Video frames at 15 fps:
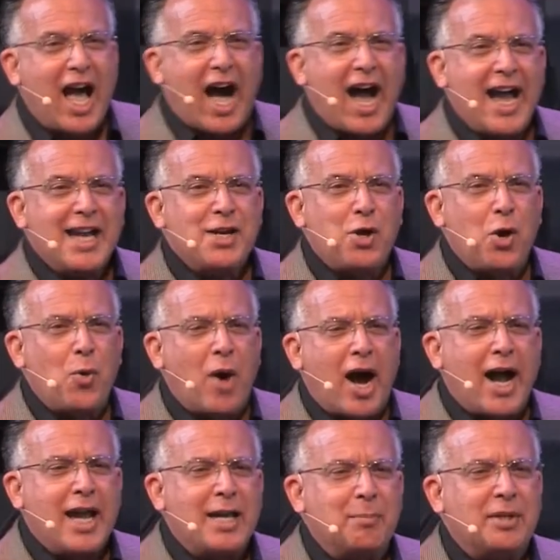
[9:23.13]
I know
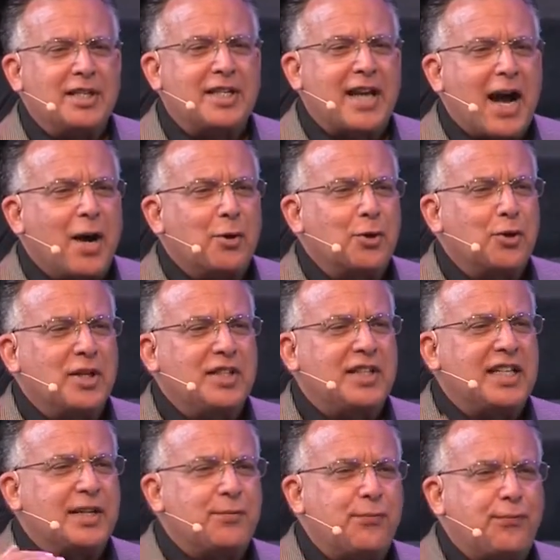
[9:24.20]
I am encountering
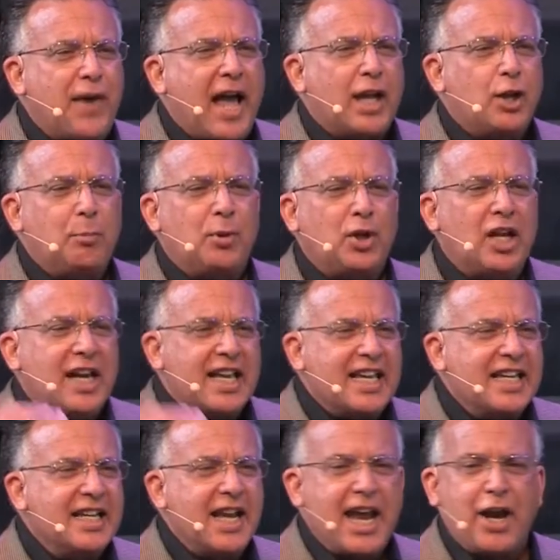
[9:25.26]
the infallible,
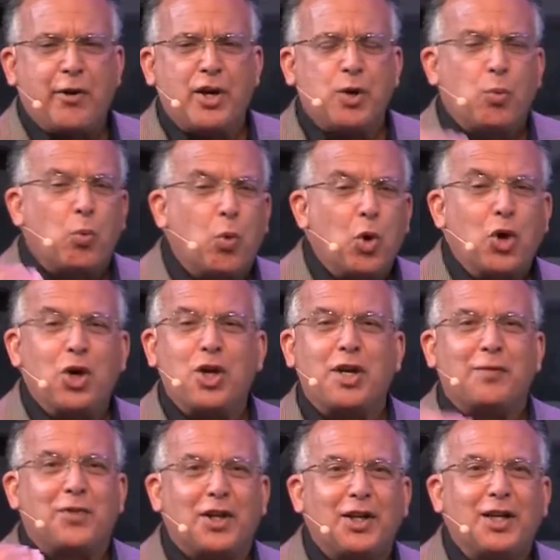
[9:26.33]
inerrant word
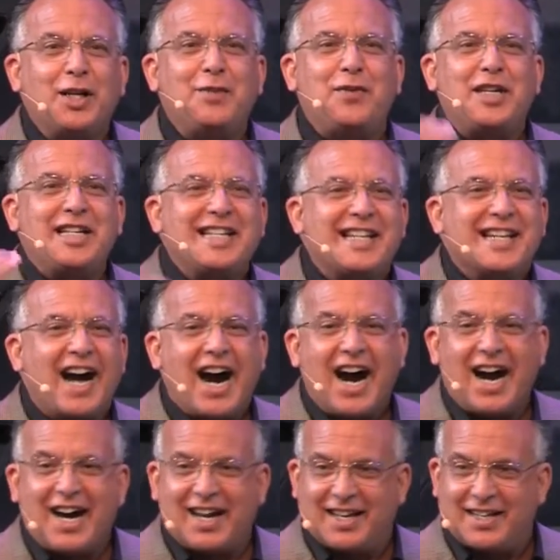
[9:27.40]
of the living
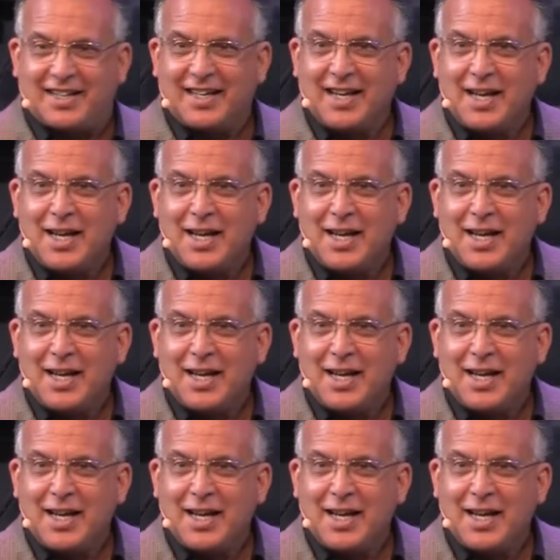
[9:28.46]
God.